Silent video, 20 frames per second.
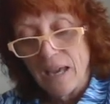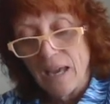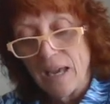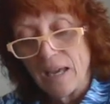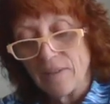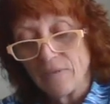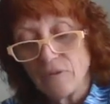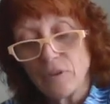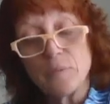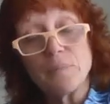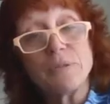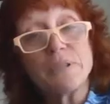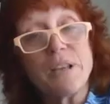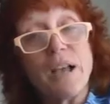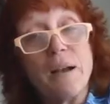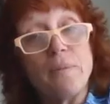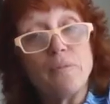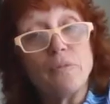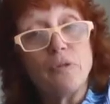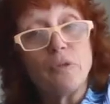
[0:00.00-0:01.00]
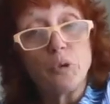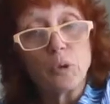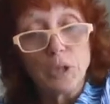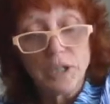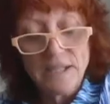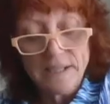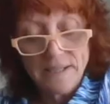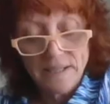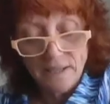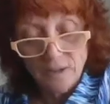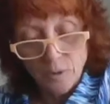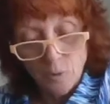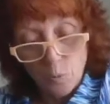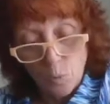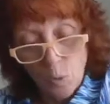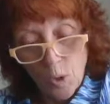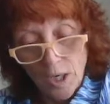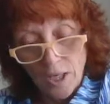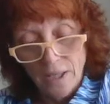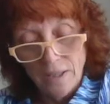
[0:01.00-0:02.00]
And from Psalm
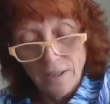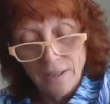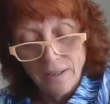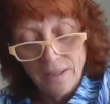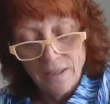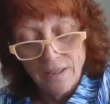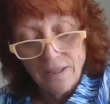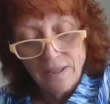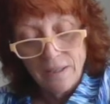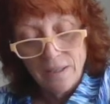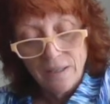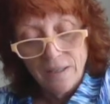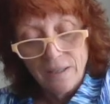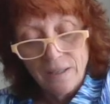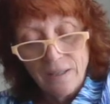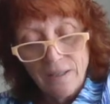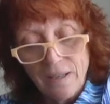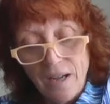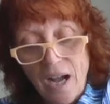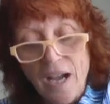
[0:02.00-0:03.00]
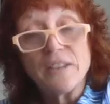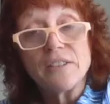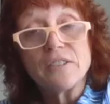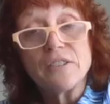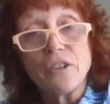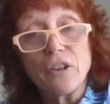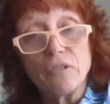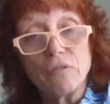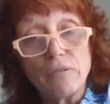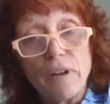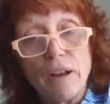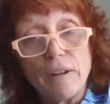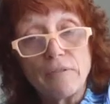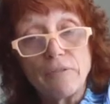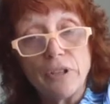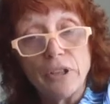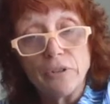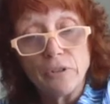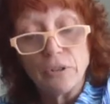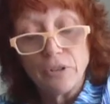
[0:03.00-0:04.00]
46:1, God is our
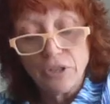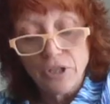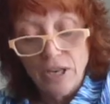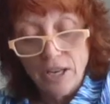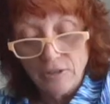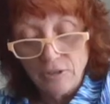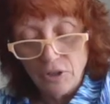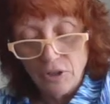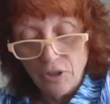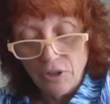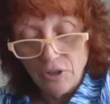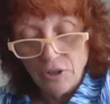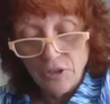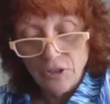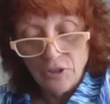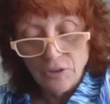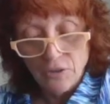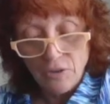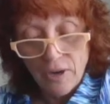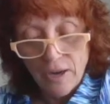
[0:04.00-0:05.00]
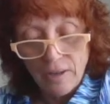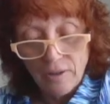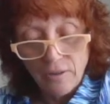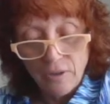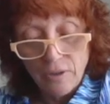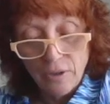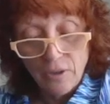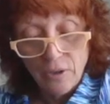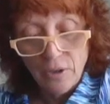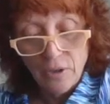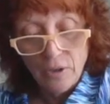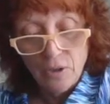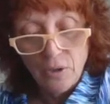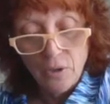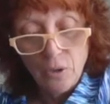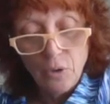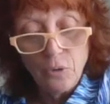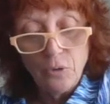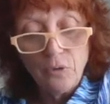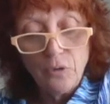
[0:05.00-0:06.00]
refuge and our strength,
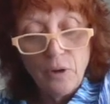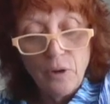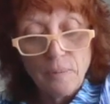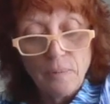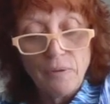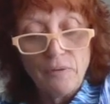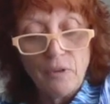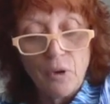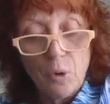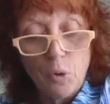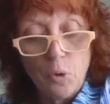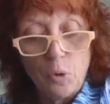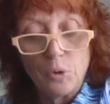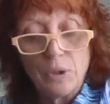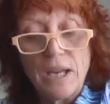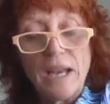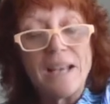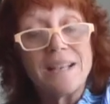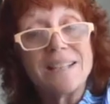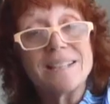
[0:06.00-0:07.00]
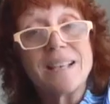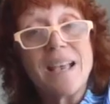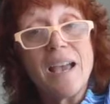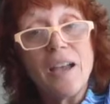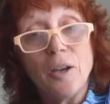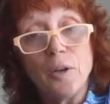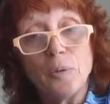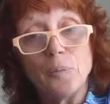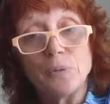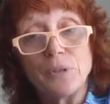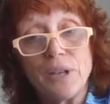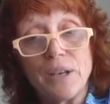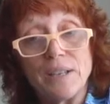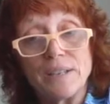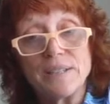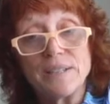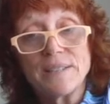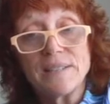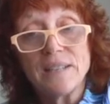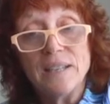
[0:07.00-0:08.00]
who from of old has helped
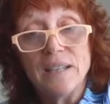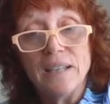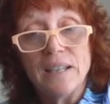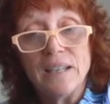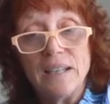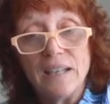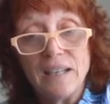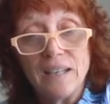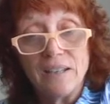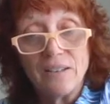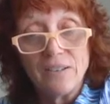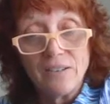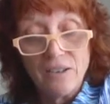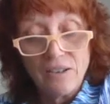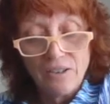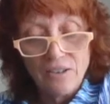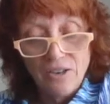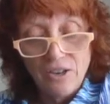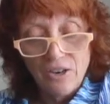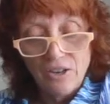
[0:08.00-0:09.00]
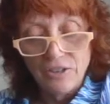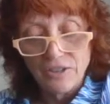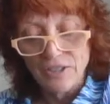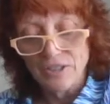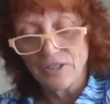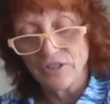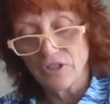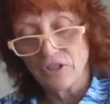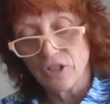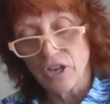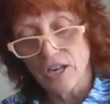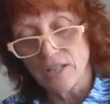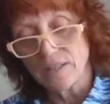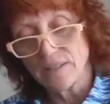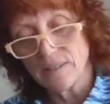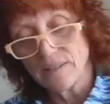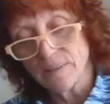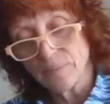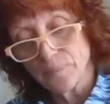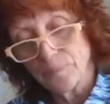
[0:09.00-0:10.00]
us in our
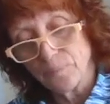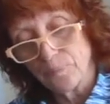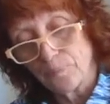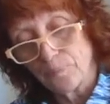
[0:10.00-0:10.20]
distress.